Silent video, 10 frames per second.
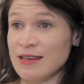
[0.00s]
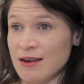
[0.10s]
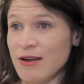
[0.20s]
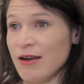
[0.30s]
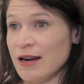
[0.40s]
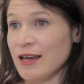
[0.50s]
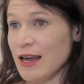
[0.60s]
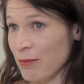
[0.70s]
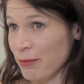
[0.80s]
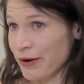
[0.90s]
and
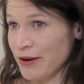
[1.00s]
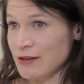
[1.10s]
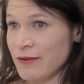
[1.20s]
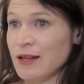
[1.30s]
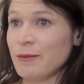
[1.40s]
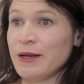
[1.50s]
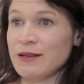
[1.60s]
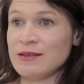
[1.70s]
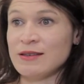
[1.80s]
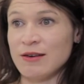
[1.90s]
early embryo
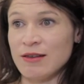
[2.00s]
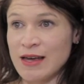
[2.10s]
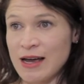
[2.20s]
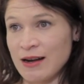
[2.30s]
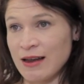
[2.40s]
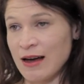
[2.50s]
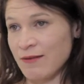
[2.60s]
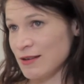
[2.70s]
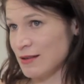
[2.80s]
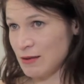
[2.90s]
development, so that
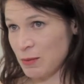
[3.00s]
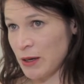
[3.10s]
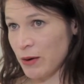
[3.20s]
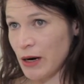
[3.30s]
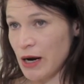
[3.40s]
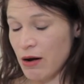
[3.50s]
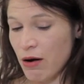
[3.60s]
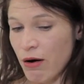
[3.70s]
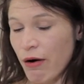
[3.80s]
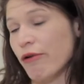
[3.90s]
covers the period
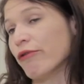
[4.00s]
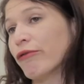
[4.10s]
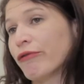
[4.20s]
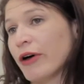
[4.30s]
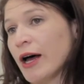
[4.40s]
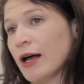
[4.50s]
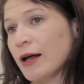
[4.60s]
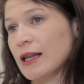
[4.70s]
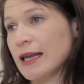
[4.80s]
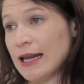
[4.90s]
of
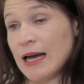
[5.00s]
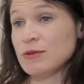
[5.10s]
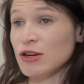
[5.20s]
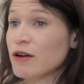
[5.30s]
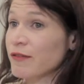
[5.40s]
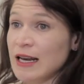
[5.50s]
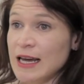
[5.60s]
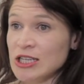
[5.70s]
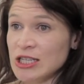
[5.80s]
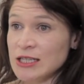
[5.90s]
leading up to
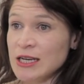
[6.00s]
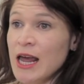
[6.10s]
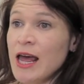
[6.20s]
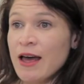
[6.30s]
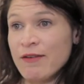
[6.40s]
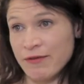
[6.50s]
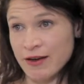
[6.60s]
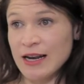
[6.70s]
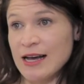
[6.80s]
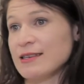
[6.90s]
ovulation,
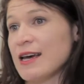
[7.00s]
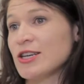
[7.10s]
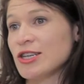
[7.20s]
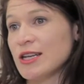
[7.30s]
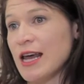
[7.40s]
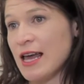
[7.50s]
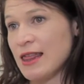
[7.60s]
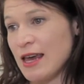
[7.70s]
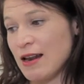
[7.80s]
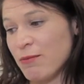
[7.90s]
fertilisation
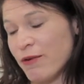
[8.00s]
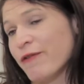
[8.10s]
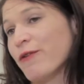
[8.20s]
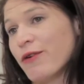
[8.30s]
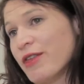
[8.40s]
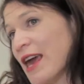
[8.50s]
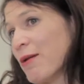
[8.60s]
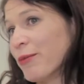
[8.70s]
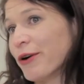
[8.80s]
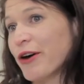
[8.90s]
and then before the
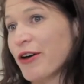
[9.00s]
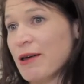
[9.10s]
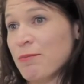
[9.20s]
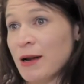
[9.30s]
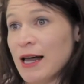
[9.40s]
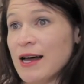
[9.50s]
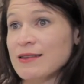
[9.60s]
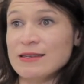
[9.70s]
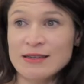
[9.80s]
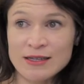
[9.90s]
embryo
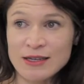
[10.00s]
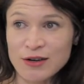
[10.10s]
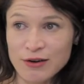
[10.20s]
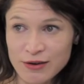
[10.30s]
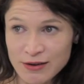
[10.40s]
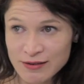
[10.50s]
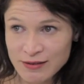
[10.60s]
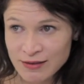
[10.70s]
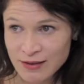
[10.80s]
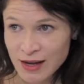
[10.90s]
implants into the uterus.